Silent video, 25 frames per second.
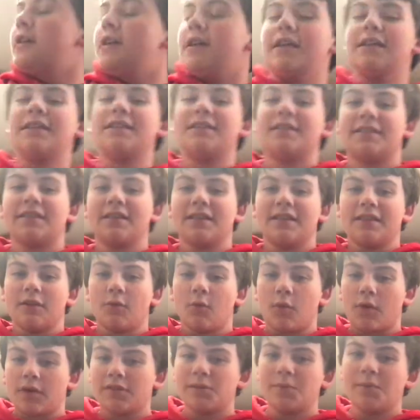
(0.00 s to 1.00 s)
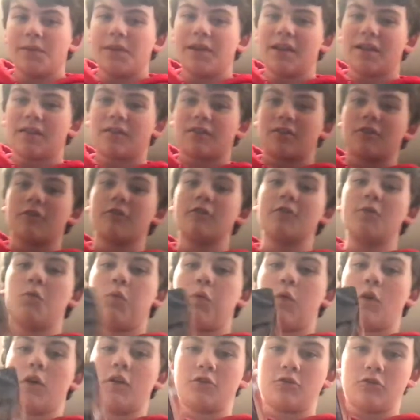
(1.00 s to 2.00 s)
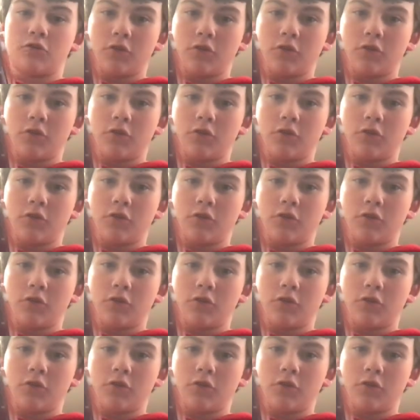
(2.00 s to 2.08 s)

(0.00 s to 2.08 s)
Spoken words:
It's the WrestleMania 31